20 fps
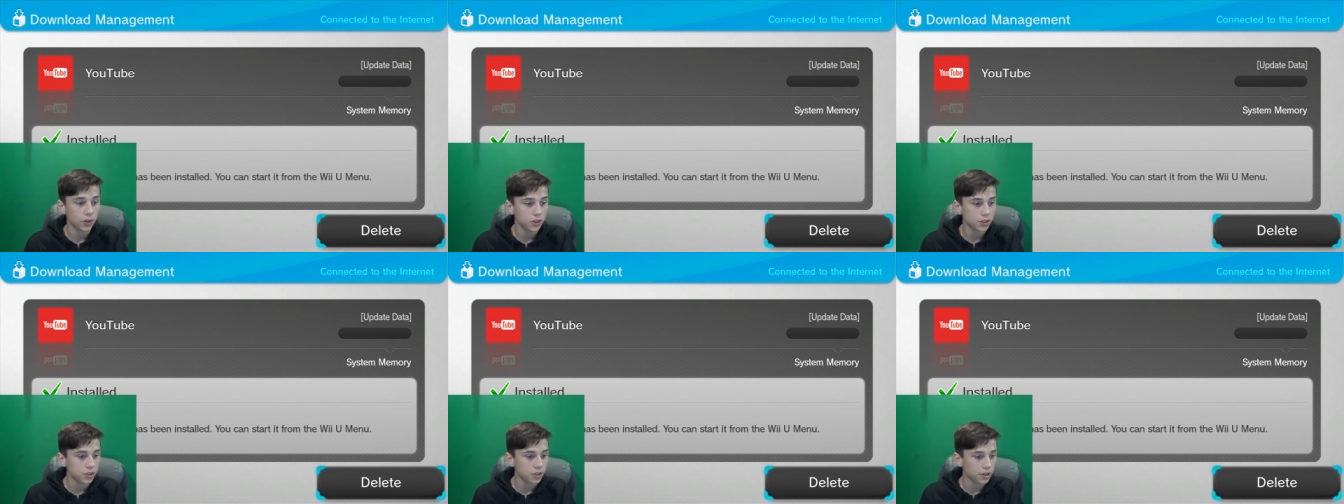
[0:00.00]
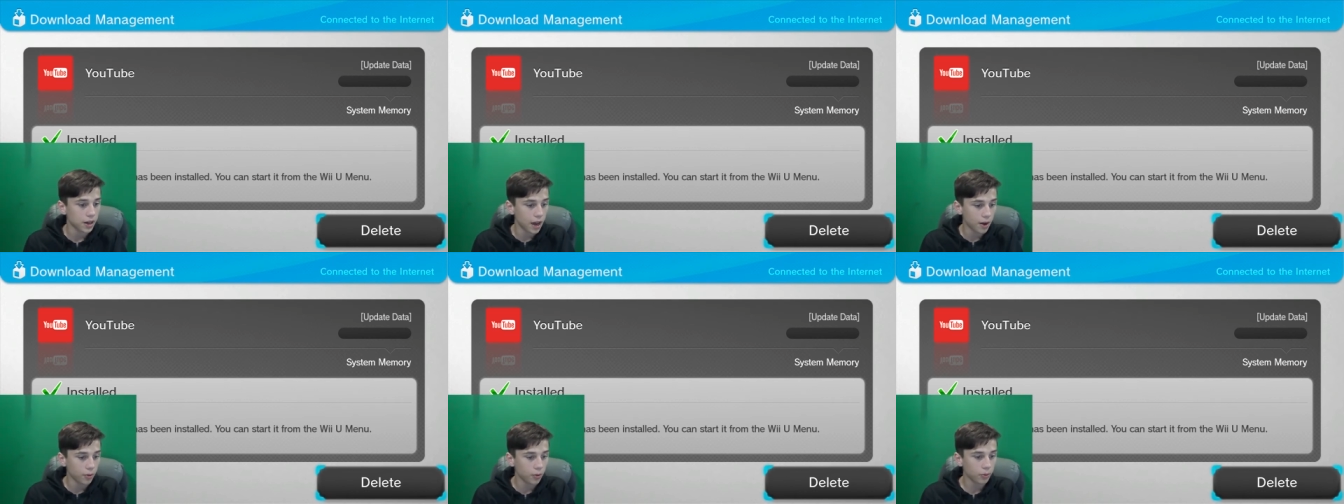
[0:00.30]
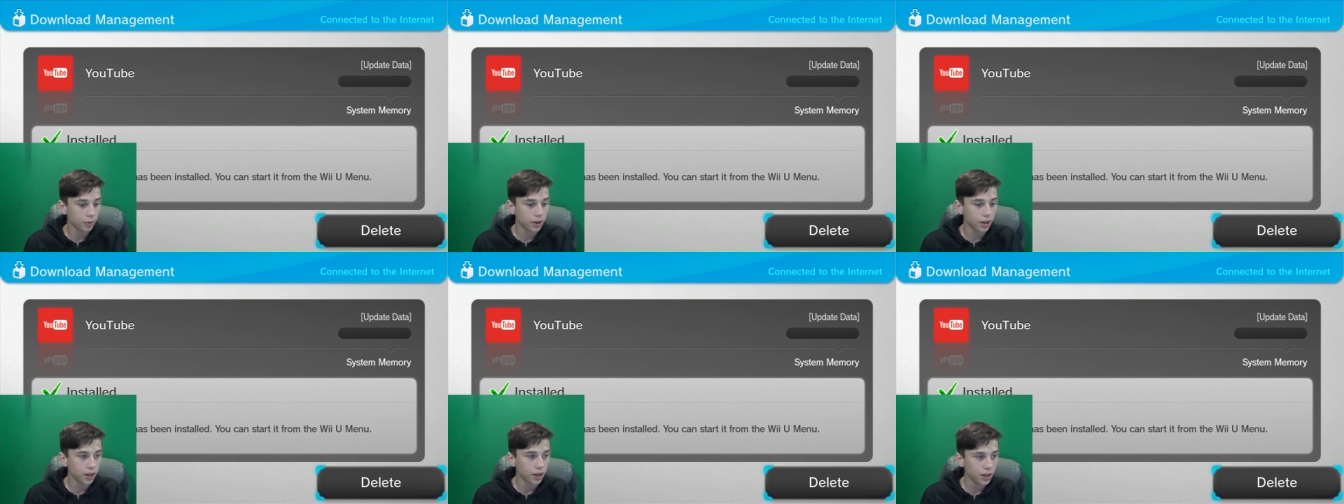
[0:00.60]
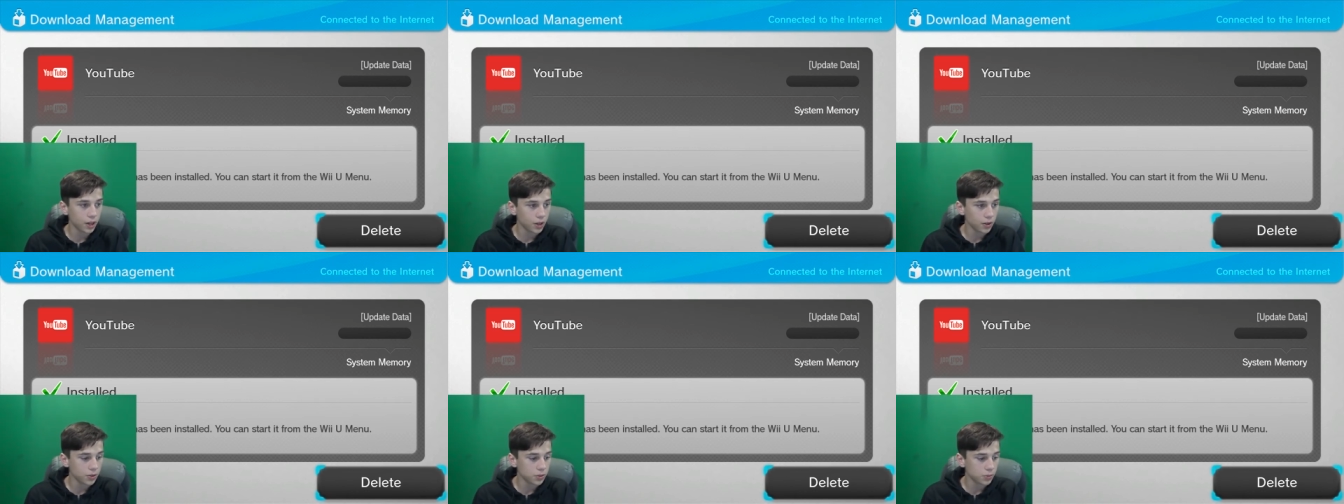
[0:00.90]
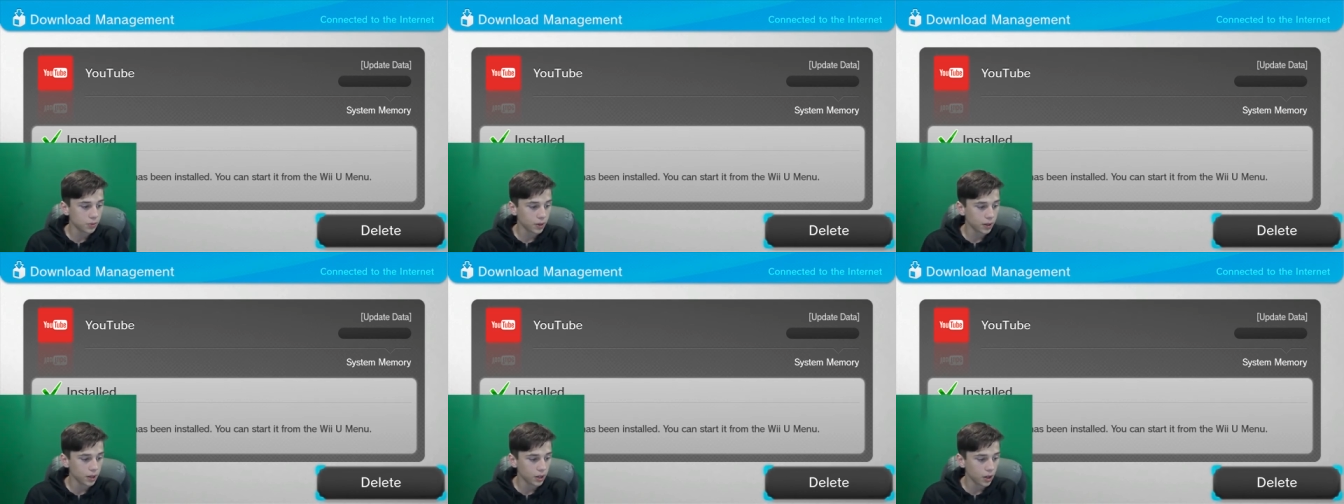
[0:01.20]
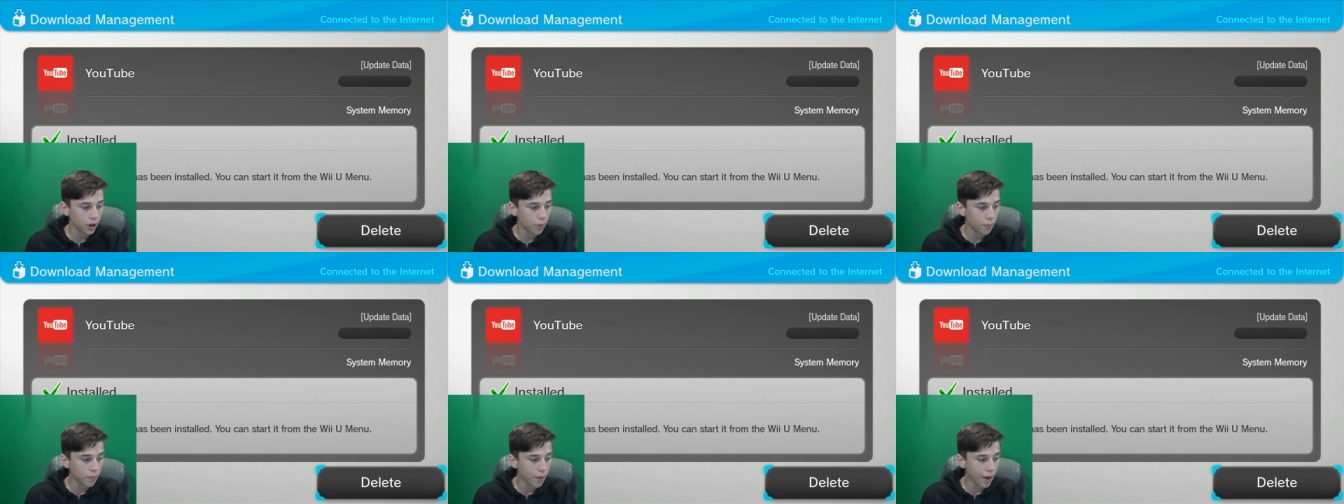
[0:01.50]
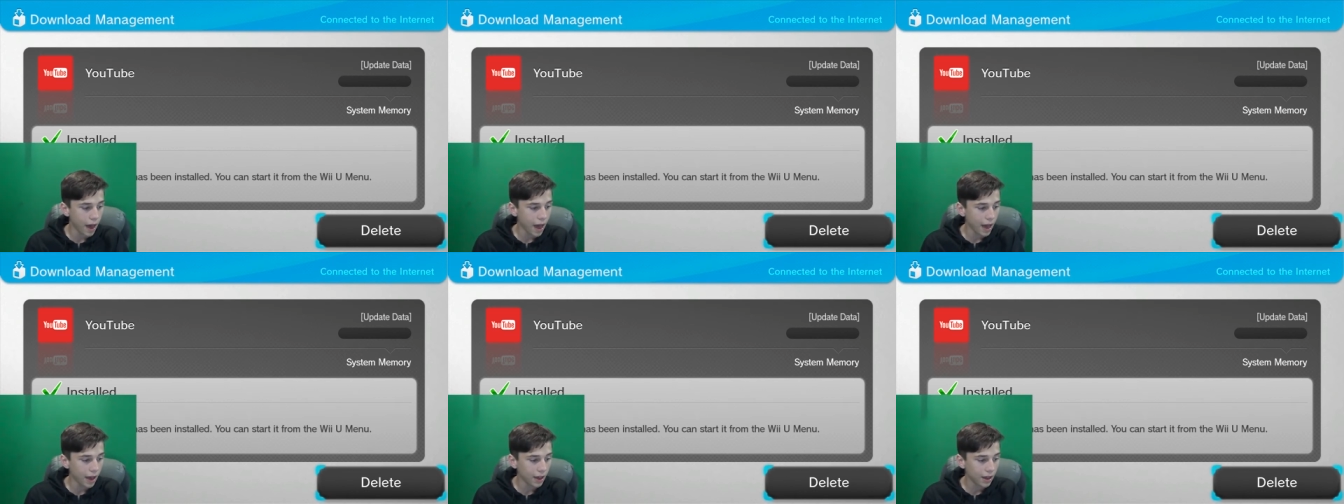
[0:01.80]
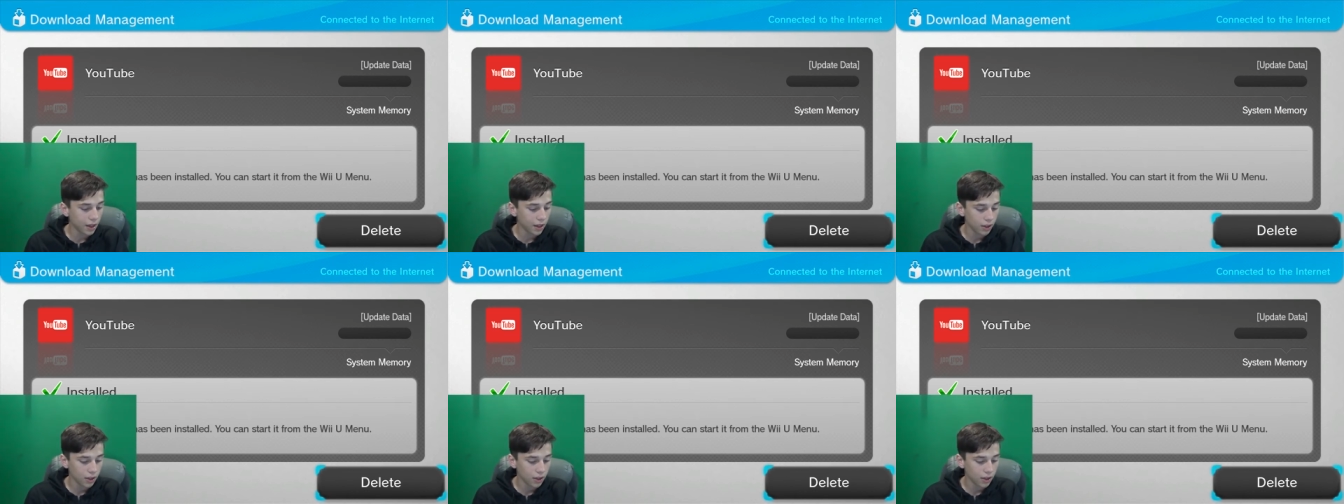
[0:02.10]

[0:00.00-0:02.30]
So now what we're gonna do is we're gonna go back,